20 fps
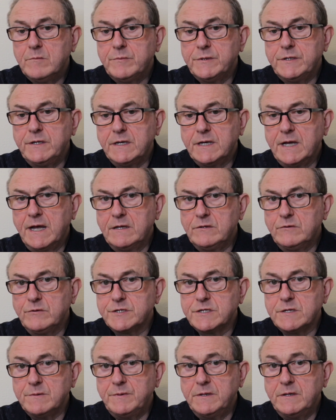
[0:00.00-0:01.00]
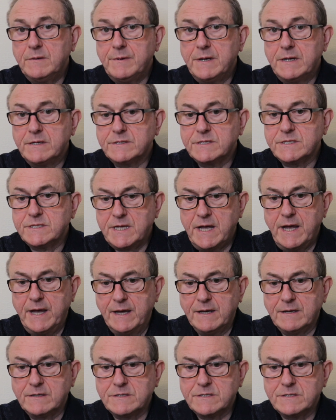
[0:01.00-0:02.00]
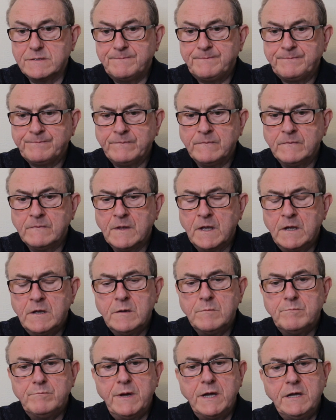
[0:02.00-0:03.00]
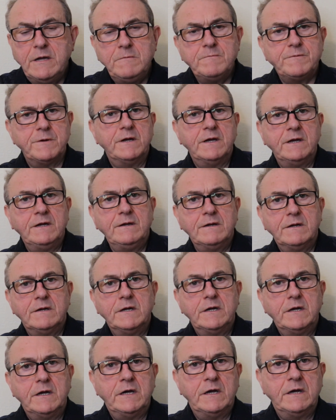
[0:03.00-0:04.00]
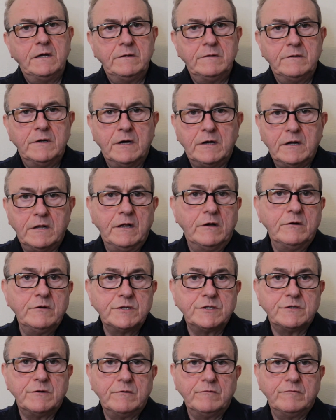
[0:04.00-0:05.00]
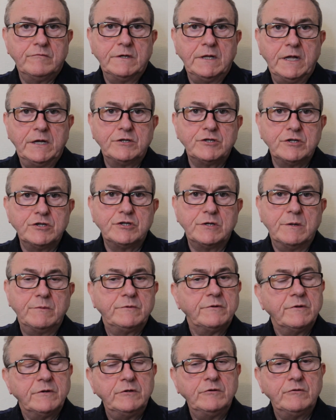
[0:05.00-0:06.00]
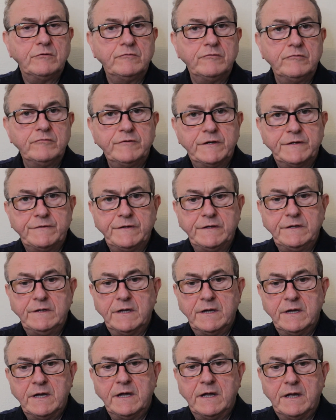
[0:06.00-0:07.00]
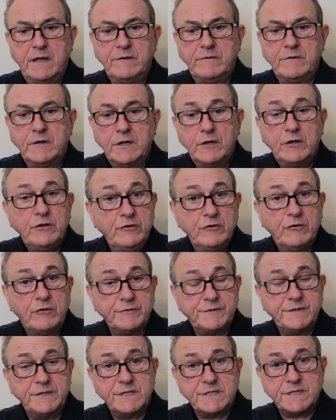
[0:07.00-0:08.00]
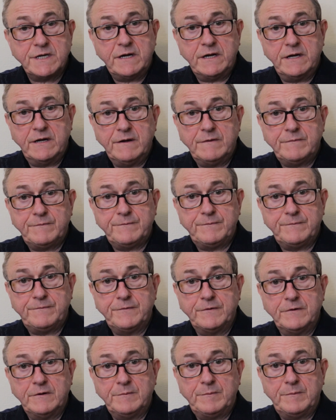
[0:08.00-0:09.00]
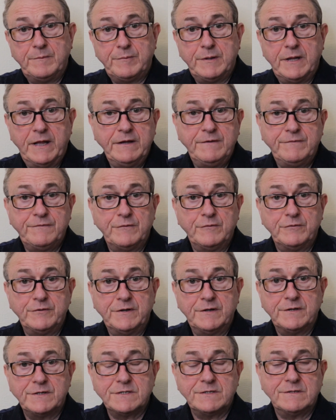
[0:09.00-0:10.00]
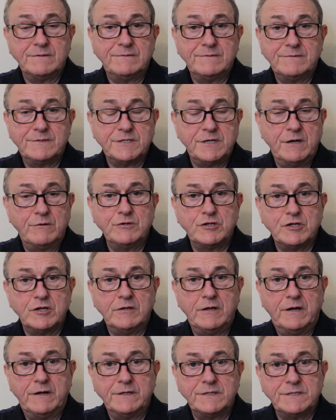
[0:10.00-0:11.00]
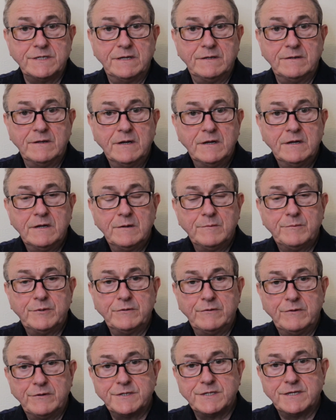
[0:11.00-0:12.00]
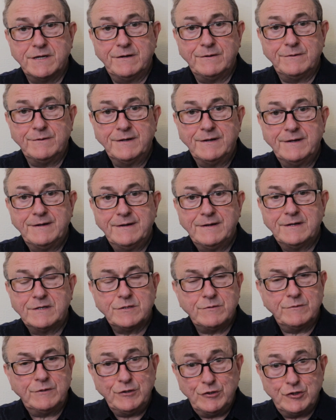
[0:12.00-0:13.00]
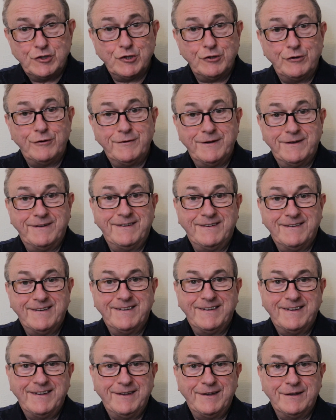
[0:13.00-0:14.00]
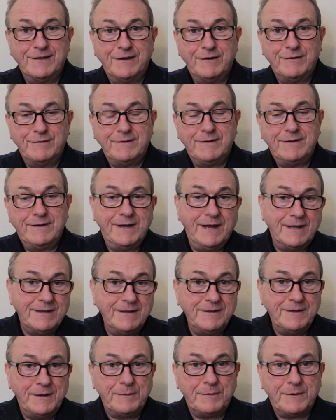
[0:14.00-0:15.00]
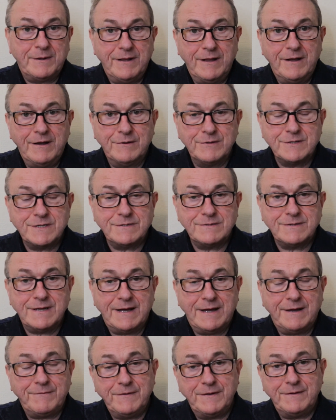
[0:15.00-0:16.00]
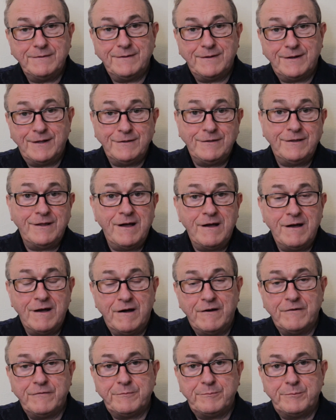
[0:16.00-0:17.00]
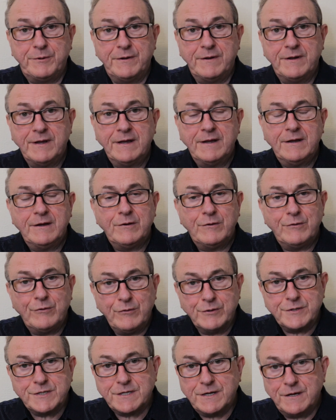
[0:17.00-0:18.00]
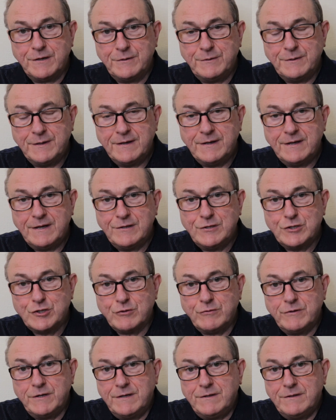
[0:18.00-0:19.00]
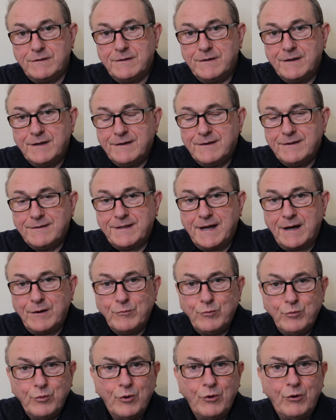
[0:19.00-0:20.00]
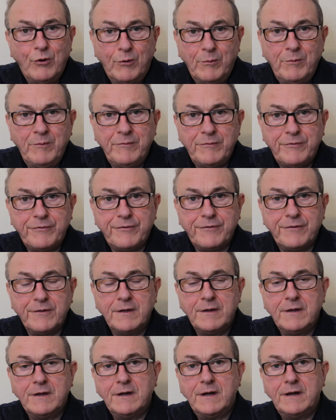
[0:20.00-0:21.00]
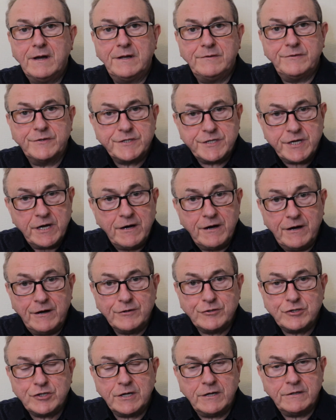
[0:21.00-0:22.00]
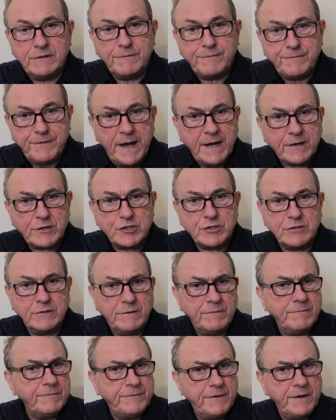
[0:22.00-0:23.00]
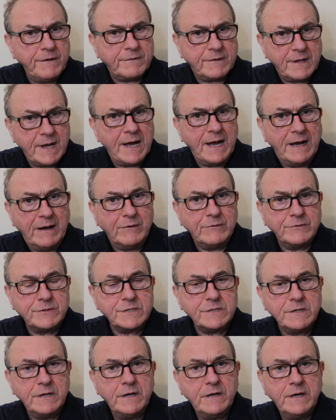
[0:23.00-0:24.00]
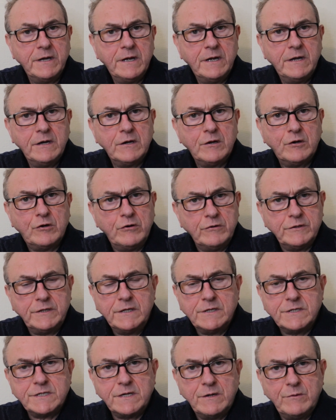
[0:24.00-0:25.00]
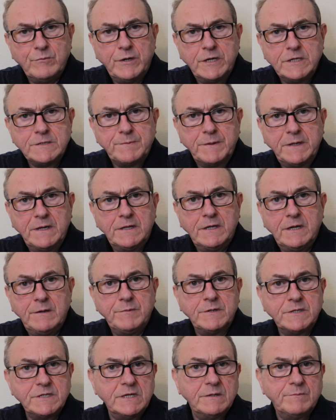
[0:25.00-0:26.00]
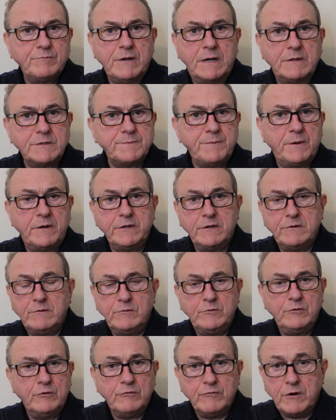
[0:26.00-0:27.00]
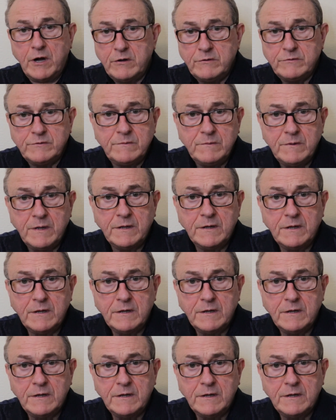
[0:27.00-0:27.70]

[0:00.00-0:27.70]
but it can also be about sex. Maybe in a close relationship that you're already in, your desire for playfulness and socializing, but also to enjoy, you know, getting up close, having a laugh, but also enjoying that warmth and touch and affection, fifth house, could in some ways be inhibited perhaps by your own